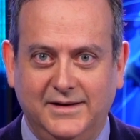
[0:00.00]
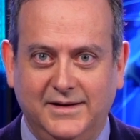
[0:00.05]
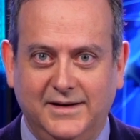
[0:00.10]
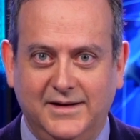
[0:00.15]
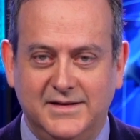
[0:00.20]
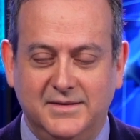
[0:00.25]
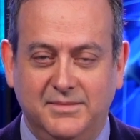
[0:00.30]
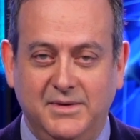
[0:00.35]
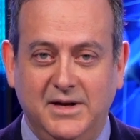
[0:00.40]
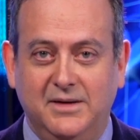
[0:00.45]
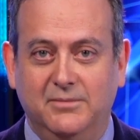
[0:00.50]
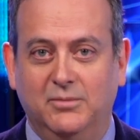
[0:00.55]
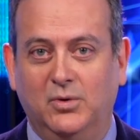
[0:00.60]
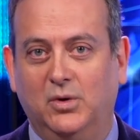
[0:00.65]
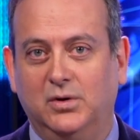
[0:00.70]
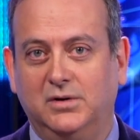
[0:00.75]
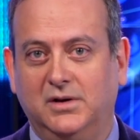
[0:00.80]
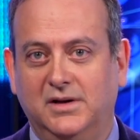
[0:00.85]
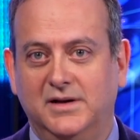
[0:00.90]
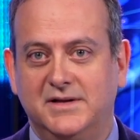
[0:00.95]
As a mere
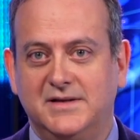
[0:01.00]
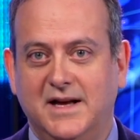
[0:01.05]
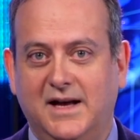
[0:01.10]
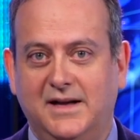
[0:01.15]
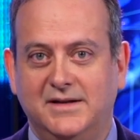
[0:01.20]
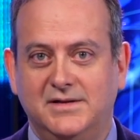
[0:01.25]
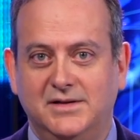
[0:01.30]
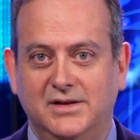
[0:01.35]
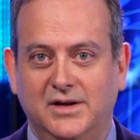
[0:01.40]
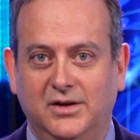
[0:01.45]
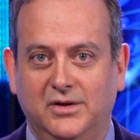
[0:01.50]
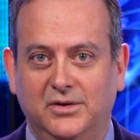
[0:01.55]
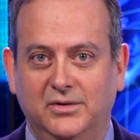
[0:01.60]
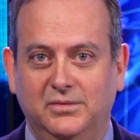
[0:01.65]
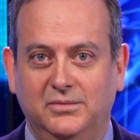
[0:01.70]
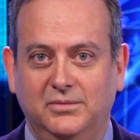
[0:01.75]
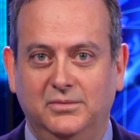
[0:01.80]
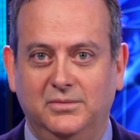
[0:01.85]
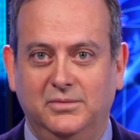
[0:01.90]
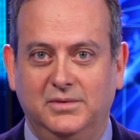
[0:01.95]
mortal, it's hard to
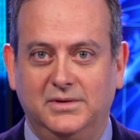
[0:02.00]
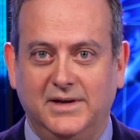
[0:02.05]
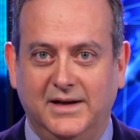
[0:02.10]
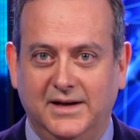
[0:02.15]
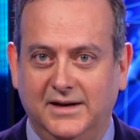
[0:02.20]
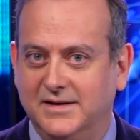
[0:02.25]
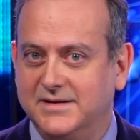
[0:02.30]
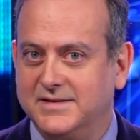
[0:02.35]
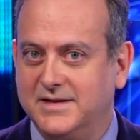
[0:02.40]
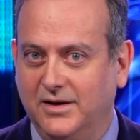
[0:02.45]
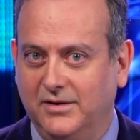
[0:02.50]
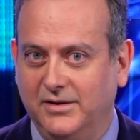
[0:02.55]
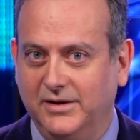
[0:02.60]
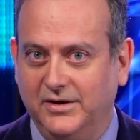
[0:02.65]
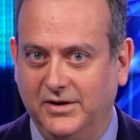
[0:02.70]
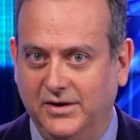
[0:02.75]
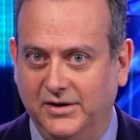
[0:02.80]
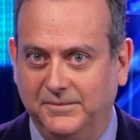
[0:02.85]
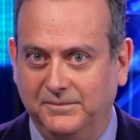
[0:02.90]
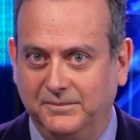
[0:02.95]
know what the hell is going
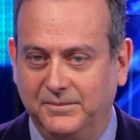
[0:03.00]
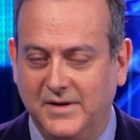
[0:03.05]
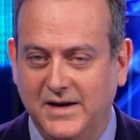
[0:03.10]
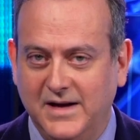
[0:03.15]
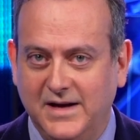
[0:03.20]
on.